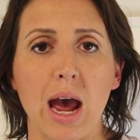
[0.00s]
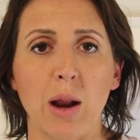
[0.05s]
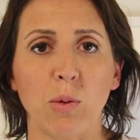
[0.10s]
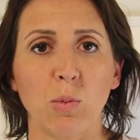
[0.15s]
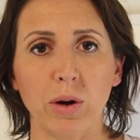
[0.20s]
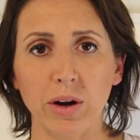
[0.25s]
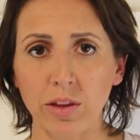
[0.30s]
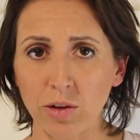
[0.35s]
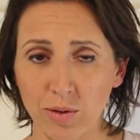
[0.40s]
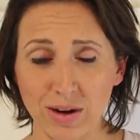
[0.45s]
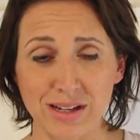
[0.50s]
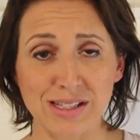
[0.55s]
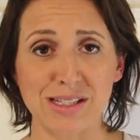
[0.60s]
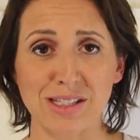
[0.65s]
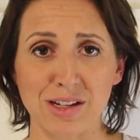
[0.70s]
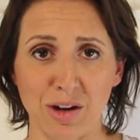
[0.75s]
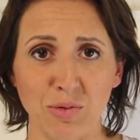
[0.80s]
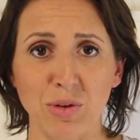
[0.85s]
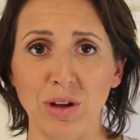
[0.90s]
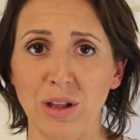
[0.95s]
And one of the
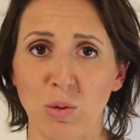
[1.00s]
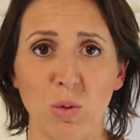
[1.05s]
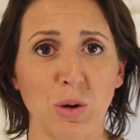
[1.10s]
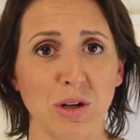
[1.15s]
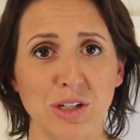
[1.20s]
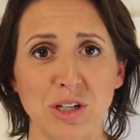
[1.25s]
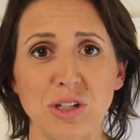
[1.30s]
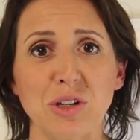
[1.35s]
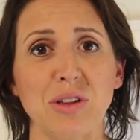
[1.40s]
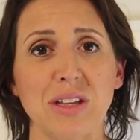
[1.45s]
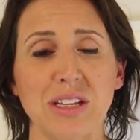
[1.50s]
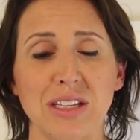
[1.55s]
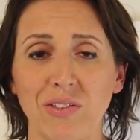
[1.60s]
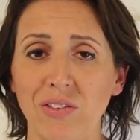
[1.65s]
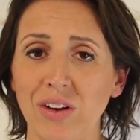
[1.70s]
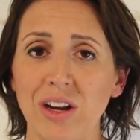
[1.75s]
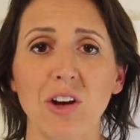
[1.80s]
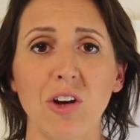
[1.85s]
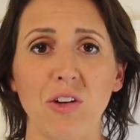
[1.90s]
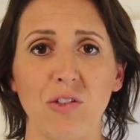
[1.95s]
reasons I really wanted to do this
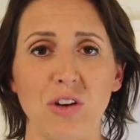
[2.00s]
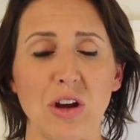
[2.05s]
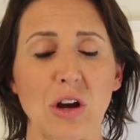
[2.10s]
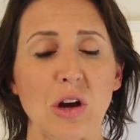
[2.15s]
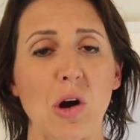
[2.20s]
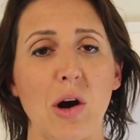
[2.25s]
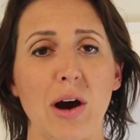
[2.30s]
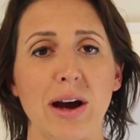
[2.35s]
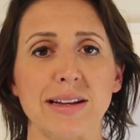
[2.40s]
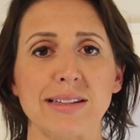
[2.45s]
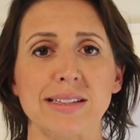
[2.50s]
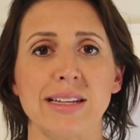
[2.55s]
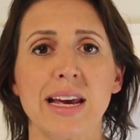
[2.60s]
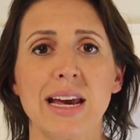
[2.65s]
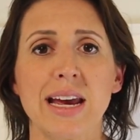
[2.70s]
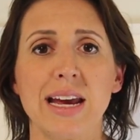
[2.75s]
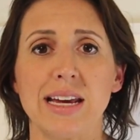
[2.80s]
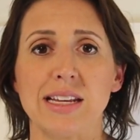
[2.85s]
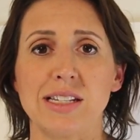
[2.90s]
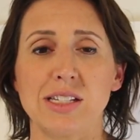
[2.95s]
video for you guys
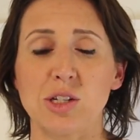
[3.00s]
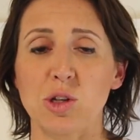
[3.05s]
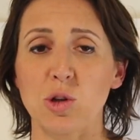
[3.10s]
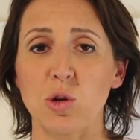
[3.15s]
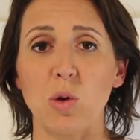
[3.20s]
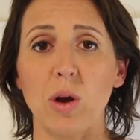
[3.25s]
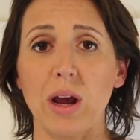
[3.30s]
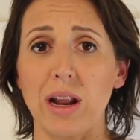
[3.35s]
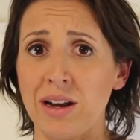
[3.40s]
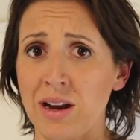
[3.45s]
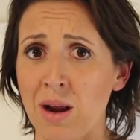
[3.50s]
is to,